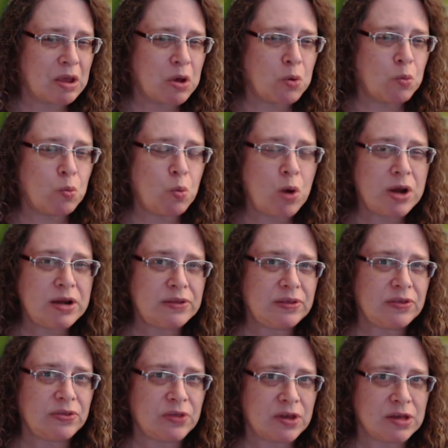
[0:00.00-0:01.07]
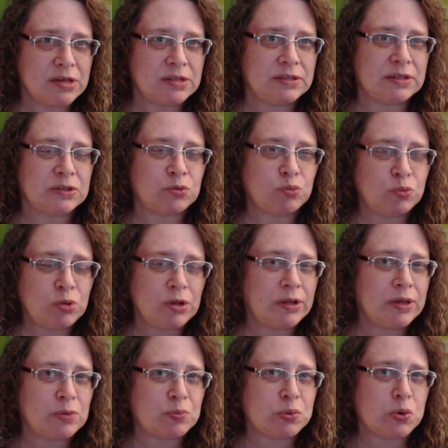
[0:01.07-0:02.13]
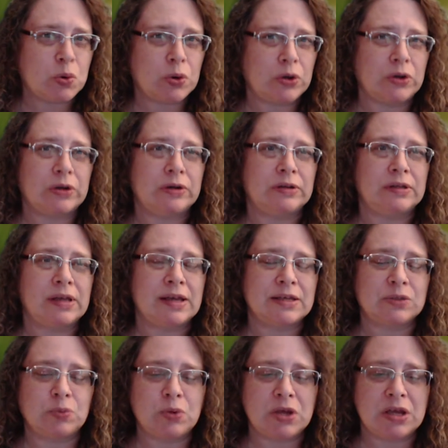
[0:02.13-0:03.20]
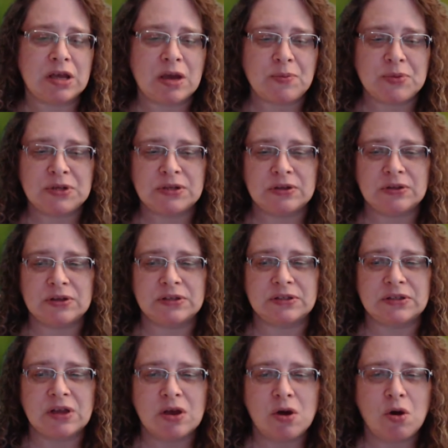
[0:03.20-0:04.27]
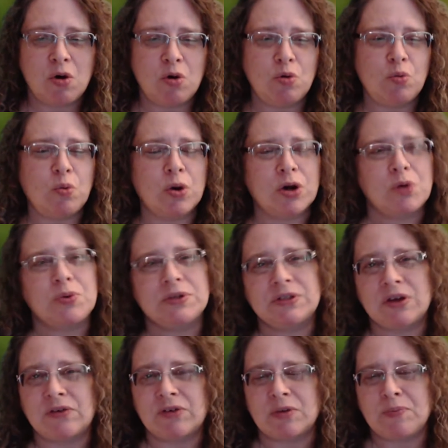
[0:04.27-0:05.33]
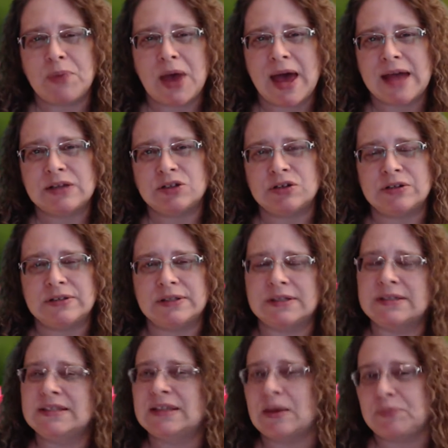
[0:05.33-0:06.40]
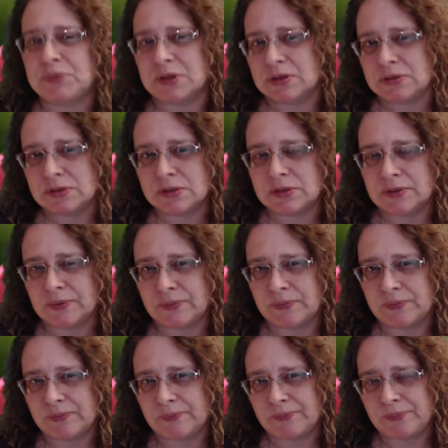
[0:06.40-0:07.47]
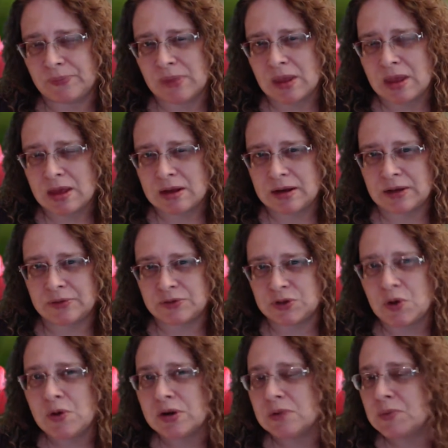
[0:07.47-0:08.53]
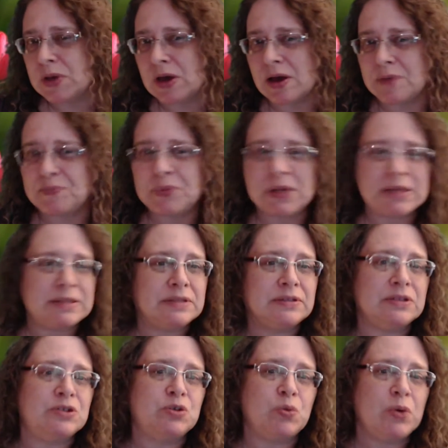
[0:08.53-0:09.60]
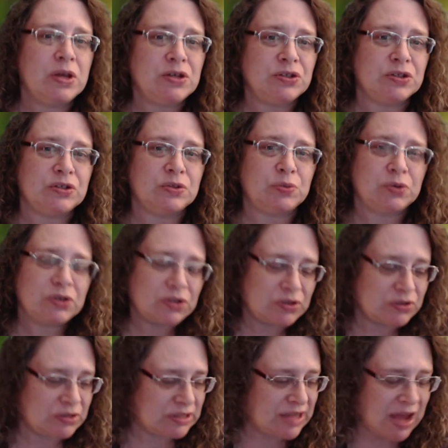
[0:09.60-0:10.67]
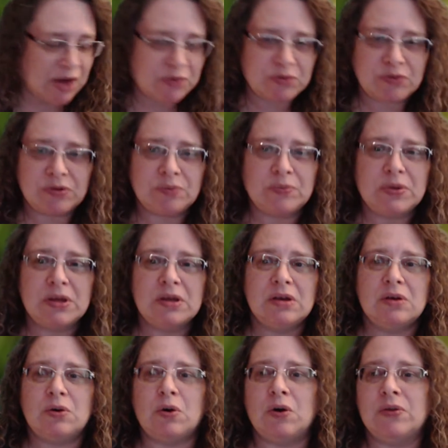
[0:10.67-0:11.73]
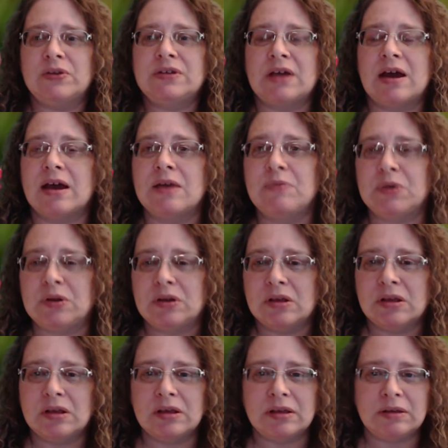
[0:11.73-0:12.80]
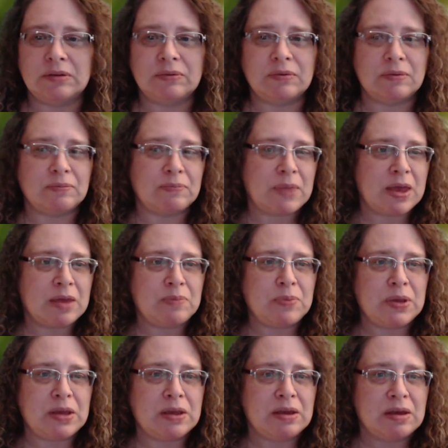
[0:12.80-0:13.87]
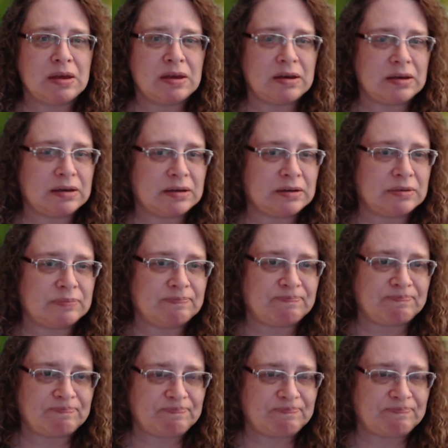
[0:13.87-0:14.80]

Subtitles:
One of the things that's really important as we come into this whole work with self-compassion is acceptance. Now, there's going to be unpleasant situations. We're going to encounter them all the time. It may be, as